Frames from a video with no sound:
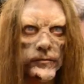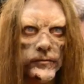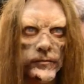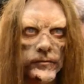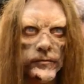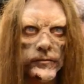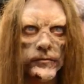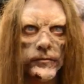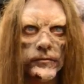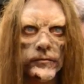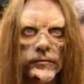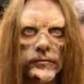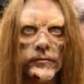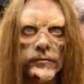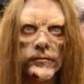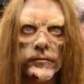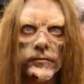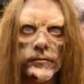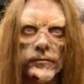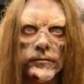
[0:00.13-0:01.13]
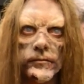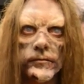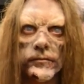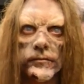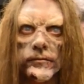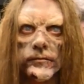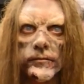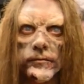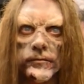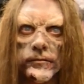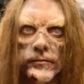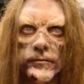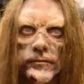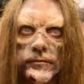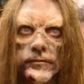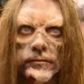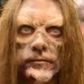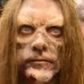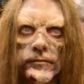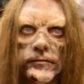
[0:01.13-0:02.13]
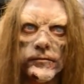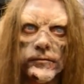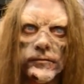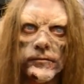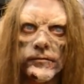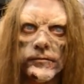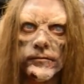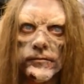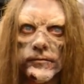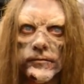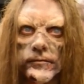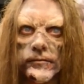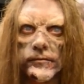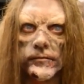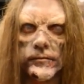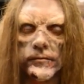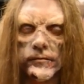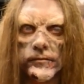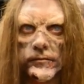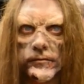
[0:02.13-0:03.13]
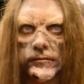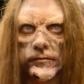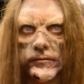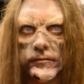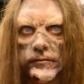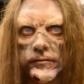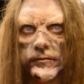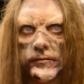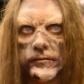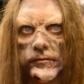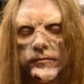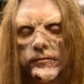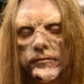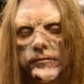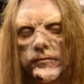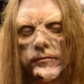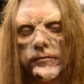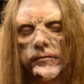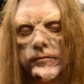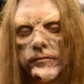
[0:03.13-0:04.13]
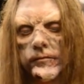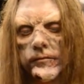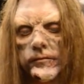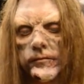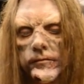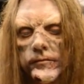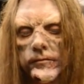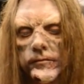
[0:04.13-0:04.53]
[no speech]